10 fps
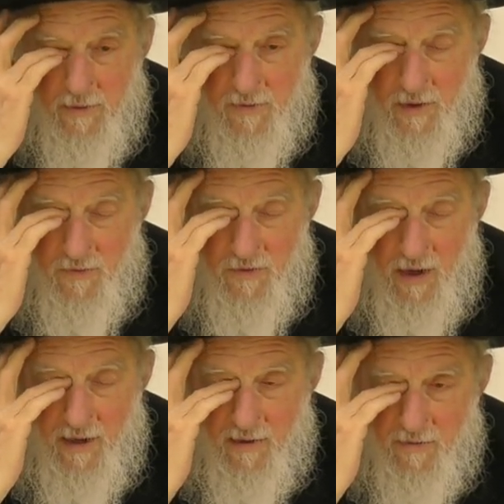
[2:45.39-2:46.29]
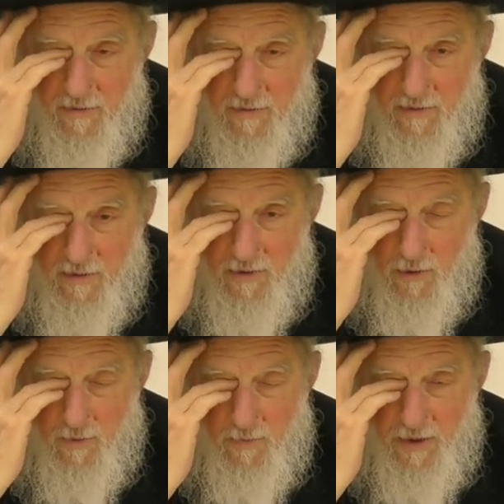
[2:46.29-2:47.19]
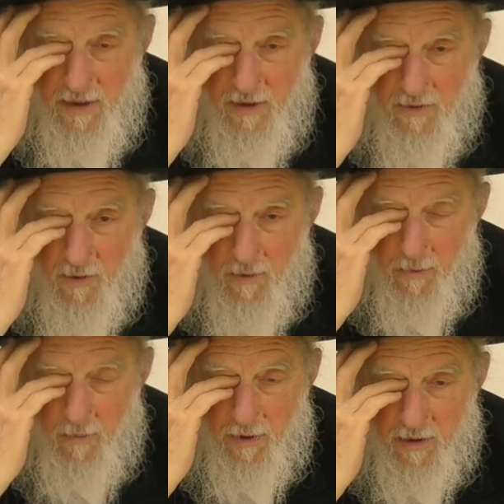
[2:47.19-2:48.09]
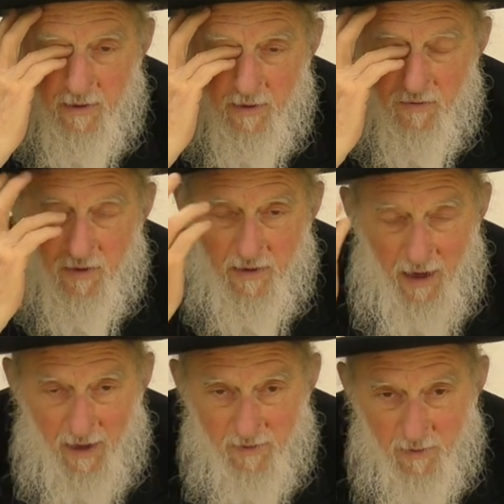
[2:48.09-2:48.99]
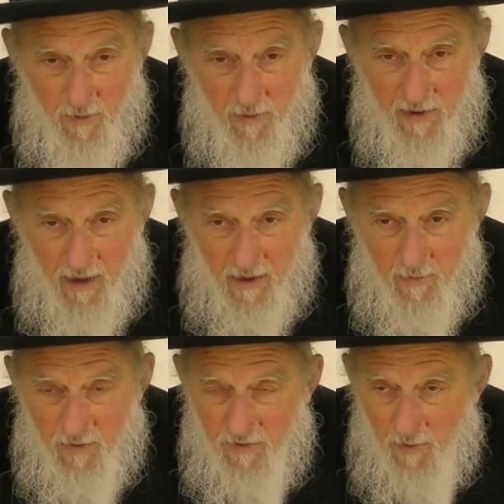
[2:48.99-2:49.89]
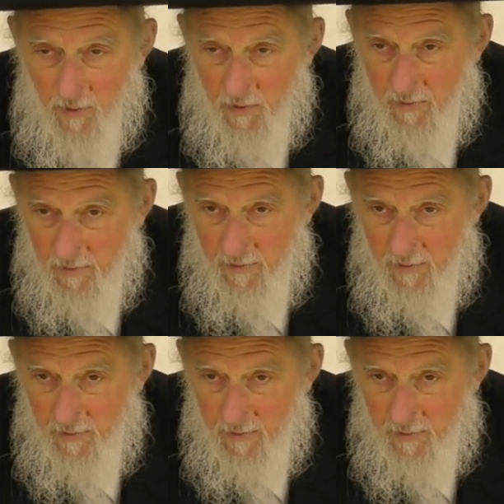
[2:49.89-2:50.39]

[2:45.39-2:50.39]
Instead of saying human being or Republican, he'll say doctor or economist or